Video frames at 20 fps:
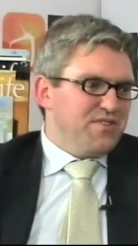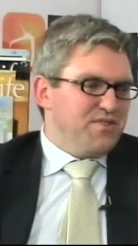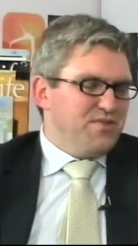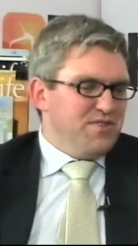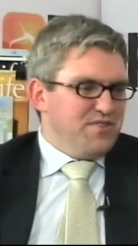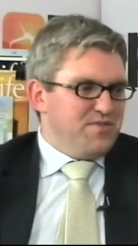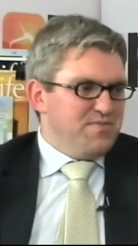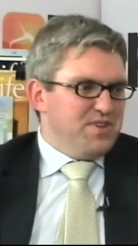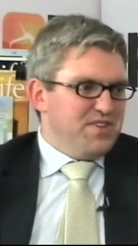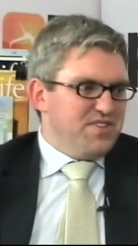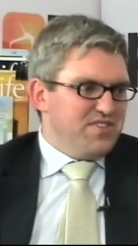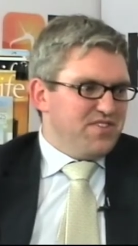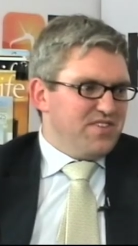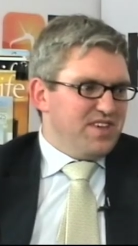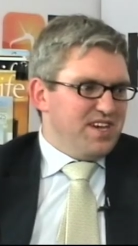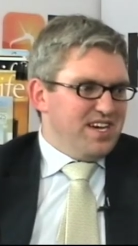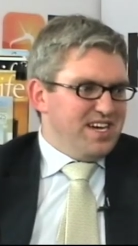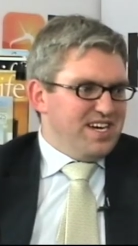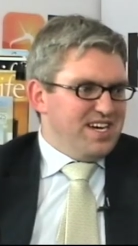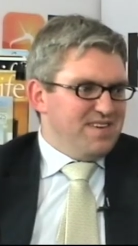Christmas,
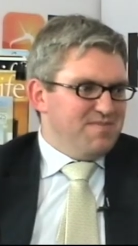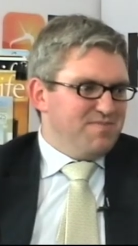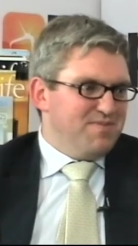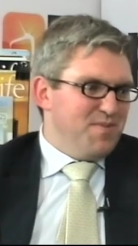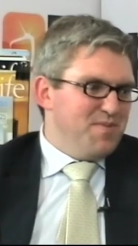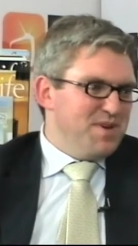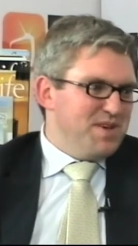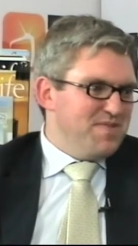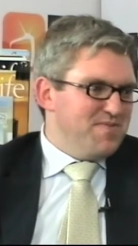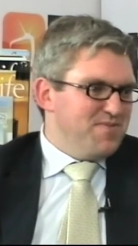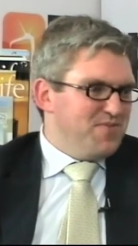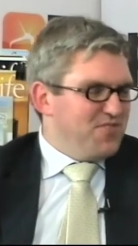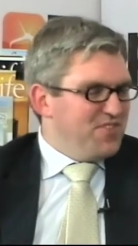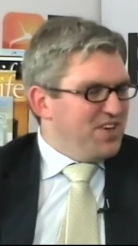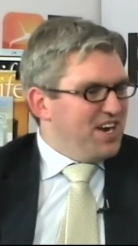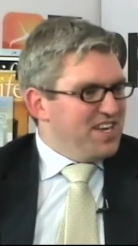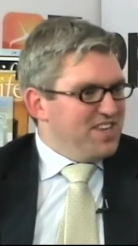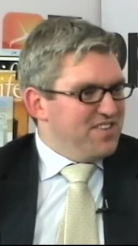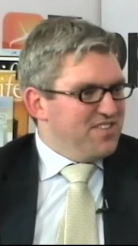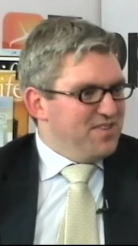uh, probably
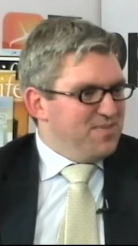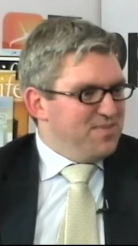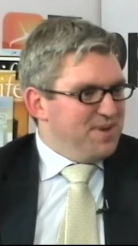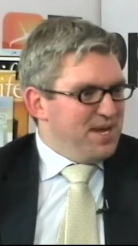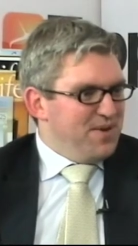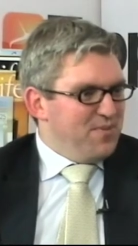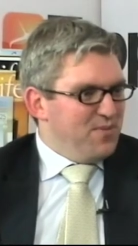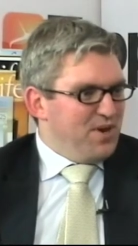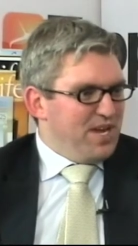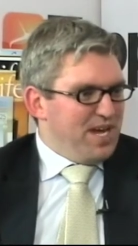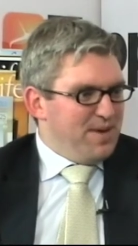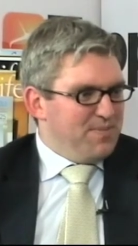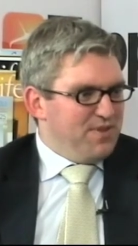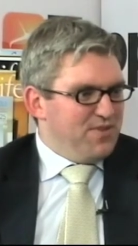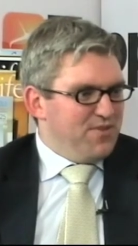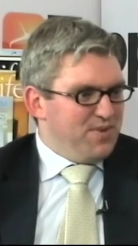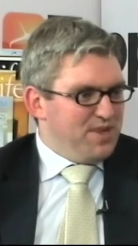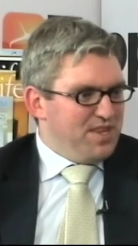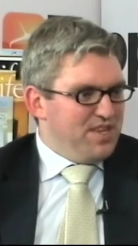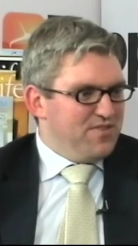starting to depend what
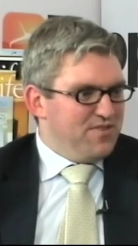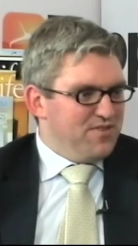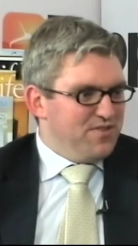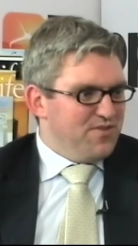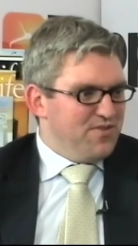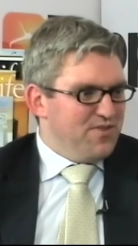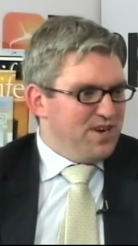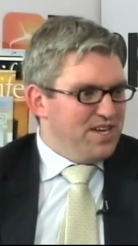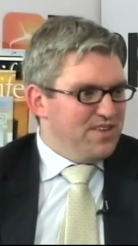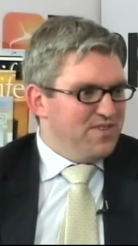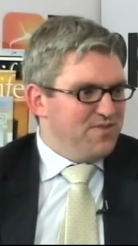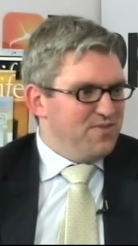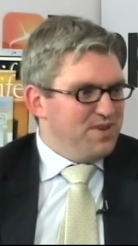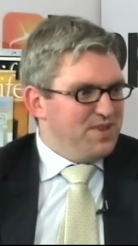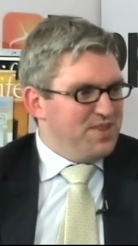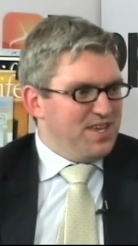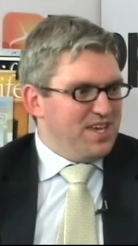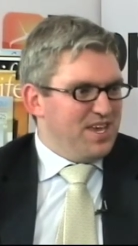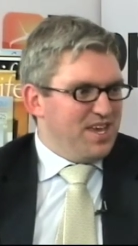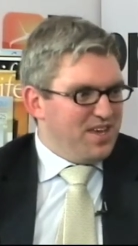happens with interest rates.
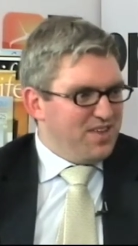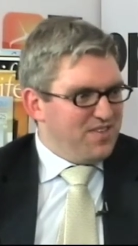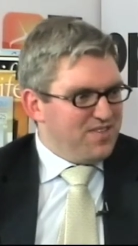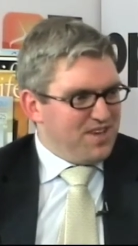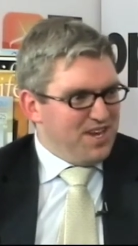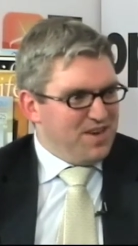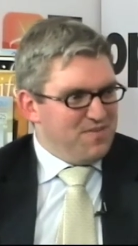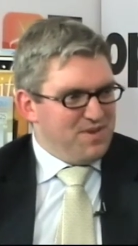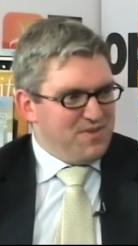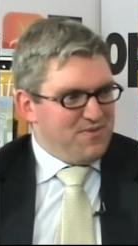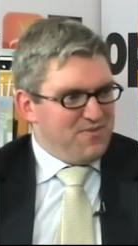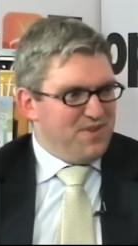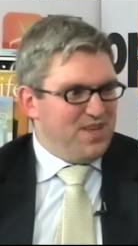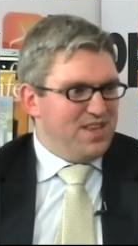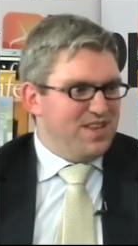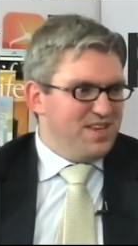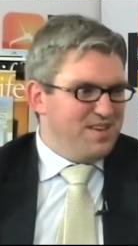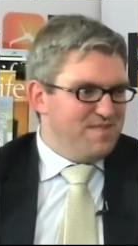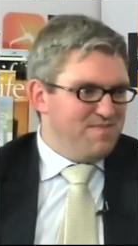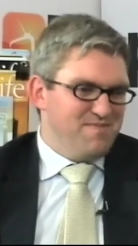We're thinking it's going to be
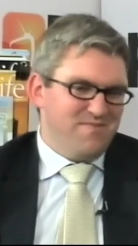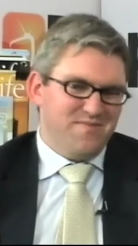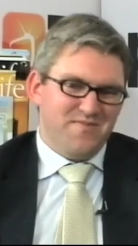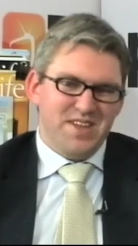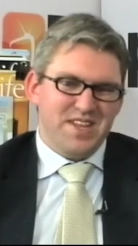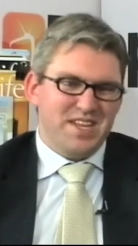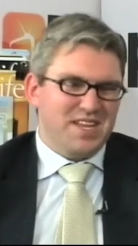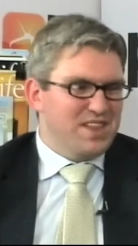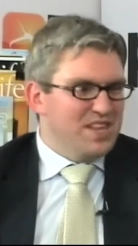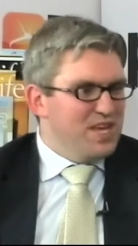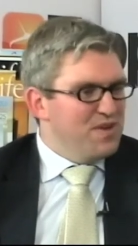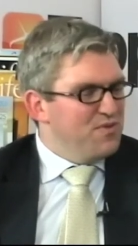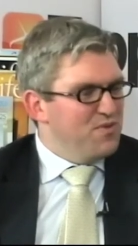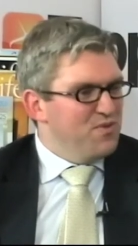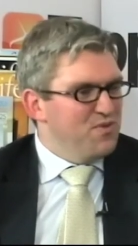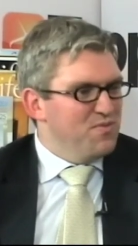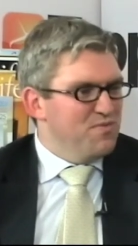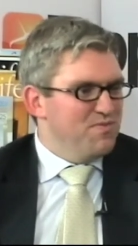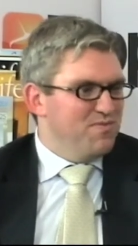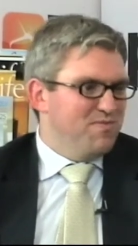fairly fairly
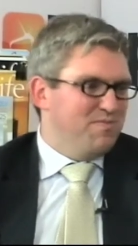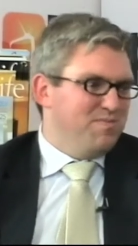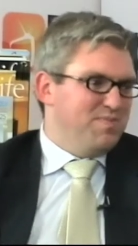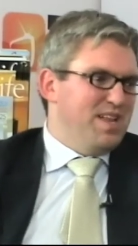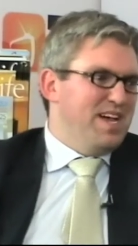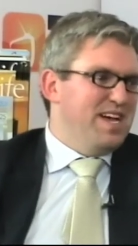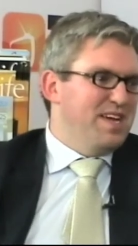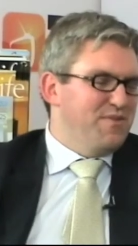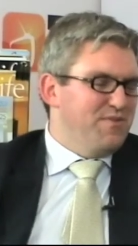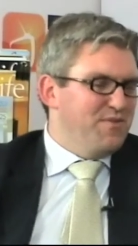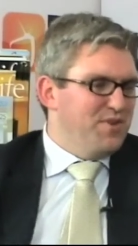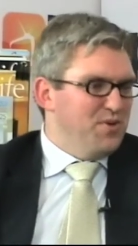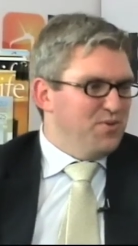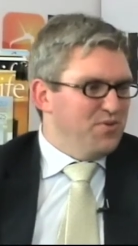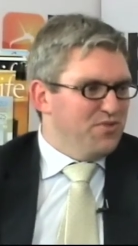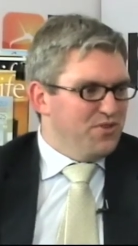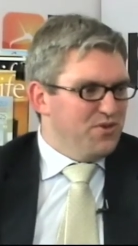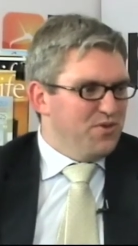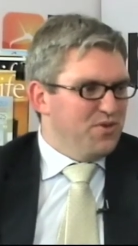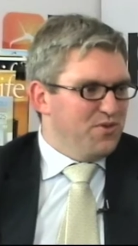level playing
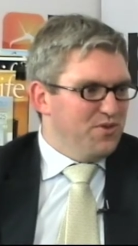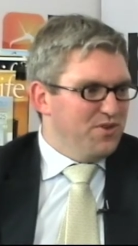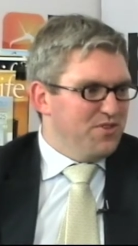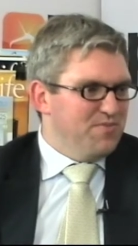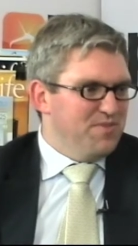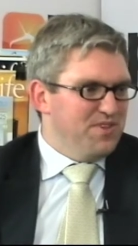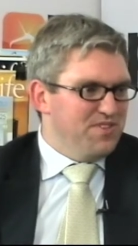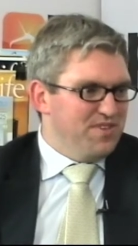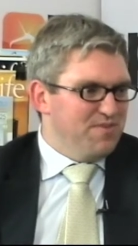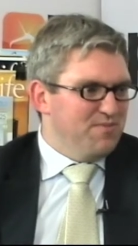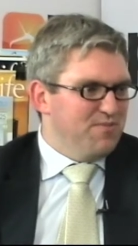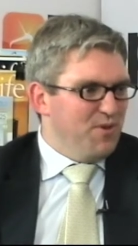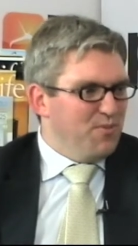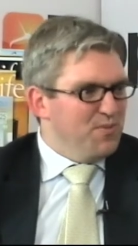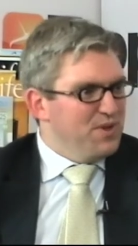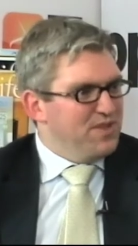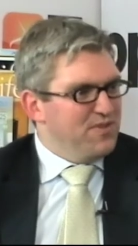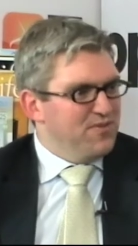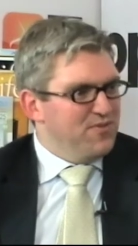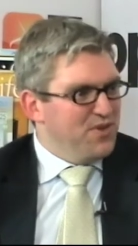field to Christmas and
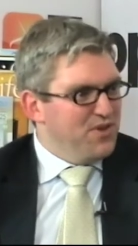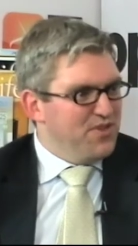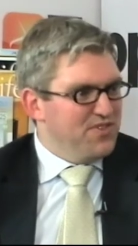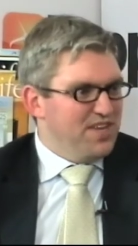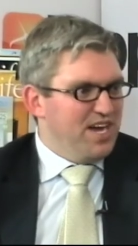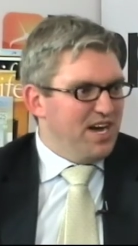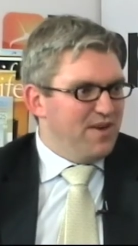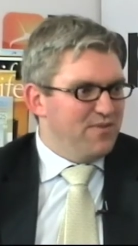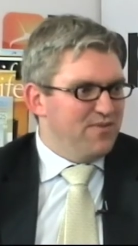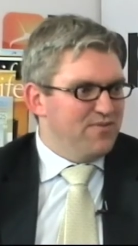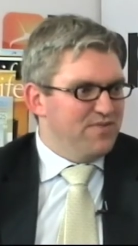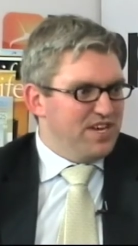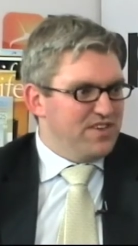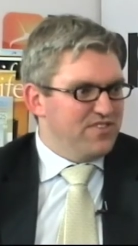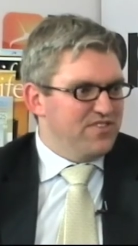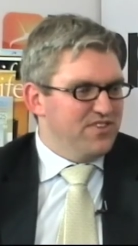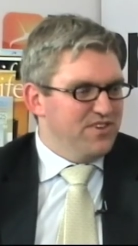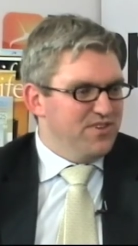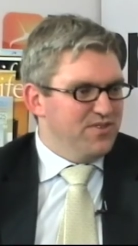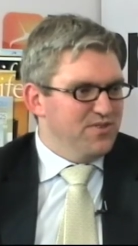probably the first half of
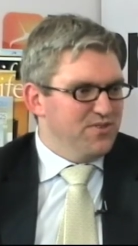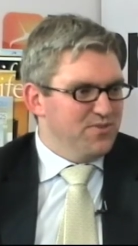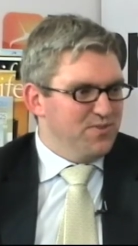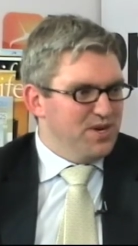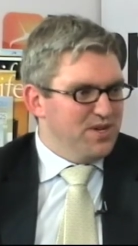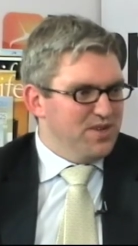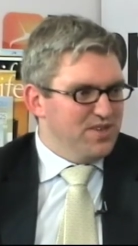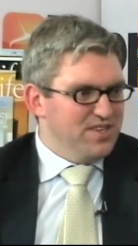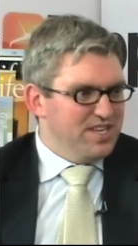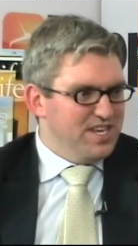next year as well.